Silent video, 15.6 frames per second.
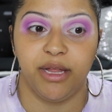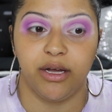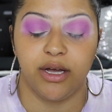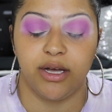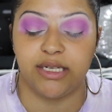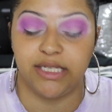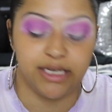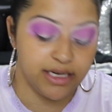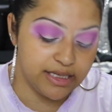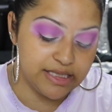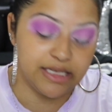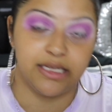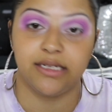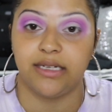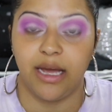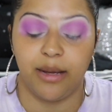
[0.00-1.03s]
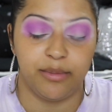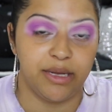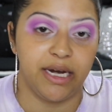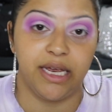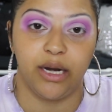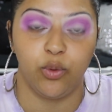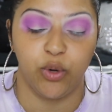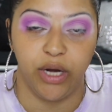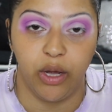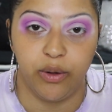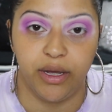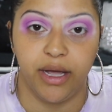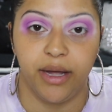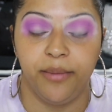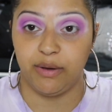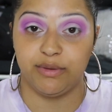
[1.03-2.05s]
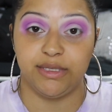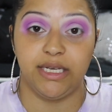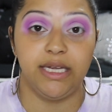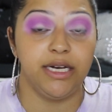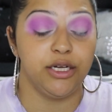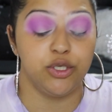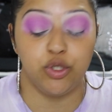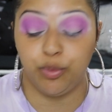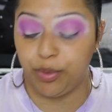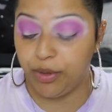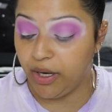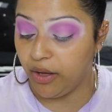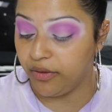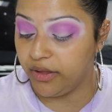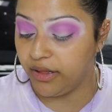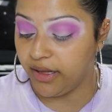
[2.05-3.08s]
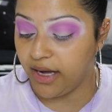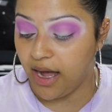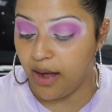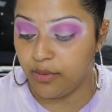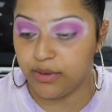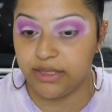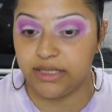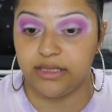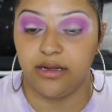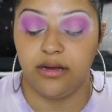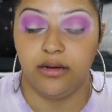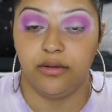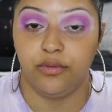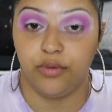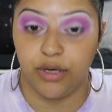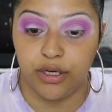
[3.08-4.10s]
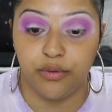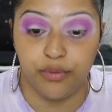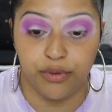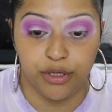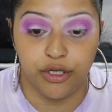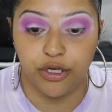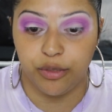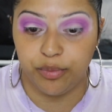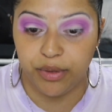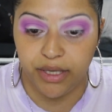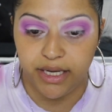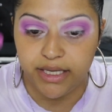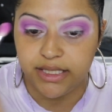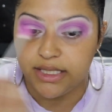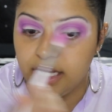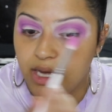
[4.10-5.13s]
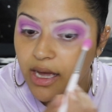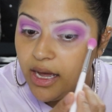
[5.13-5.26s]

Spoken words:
like is it the time that I can work out yet? I was eating super healthy. Like I was in a really good place.